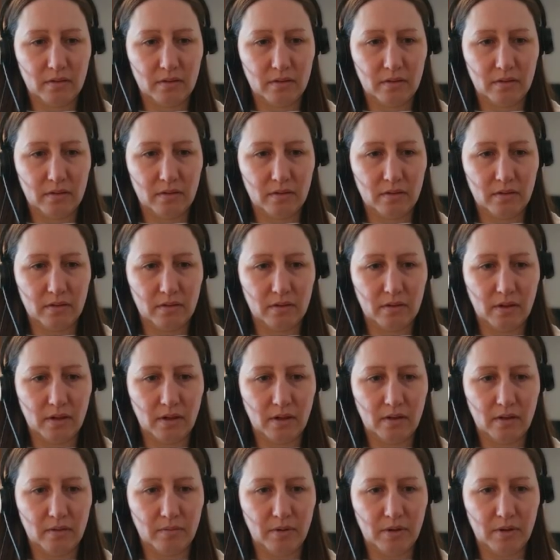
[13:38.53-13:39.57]
I think
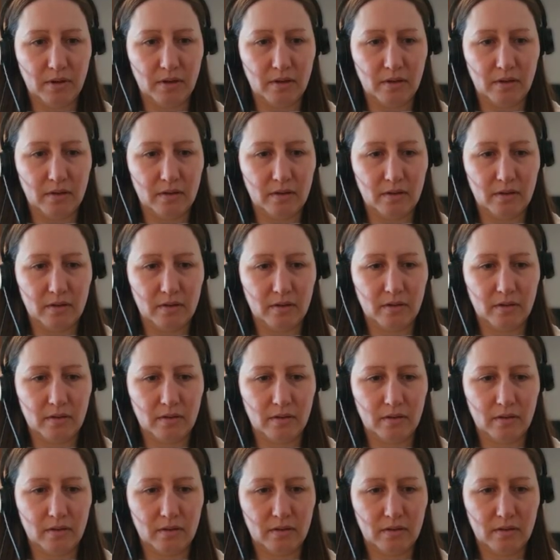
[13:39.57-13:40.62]
I'm gonna
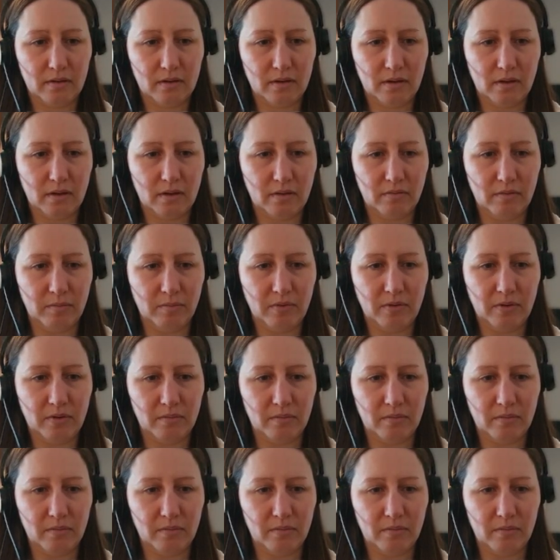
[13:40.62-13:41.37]
give him some